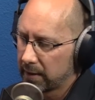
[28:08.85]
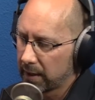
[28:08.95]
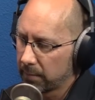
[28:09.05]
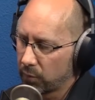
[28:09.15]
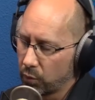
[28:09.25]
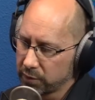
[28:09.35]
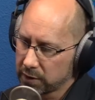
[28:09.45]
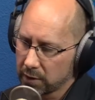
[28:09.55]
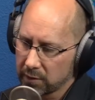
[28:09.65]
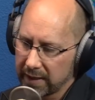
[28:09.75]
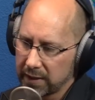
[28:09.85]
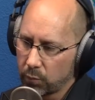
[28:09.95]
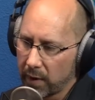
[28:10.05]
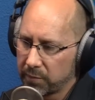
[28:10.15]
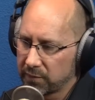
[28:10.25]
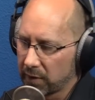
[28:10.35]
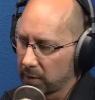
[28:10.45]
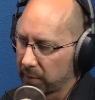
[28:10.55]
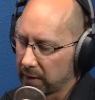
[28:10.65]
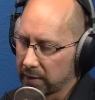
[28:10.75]
Um, also, any web
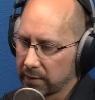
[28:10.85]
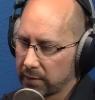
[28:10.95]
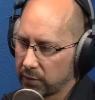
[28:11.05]
developer,